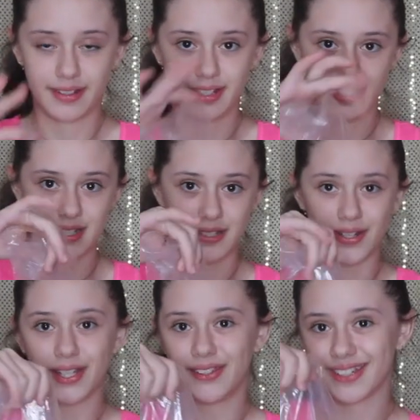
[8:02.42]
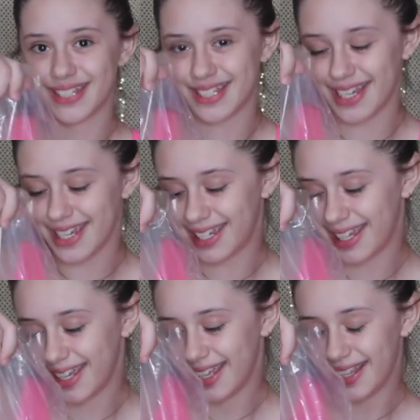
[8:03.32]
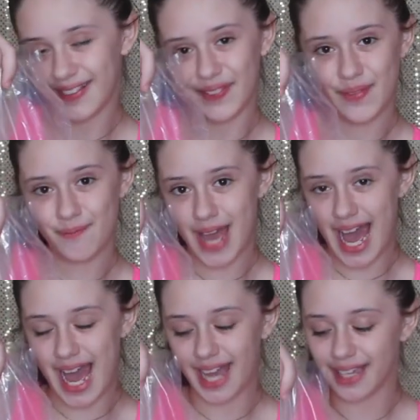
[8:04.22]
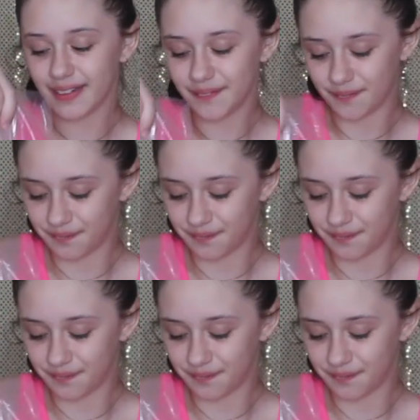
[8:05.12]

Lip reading: This is what it looks like in the bag.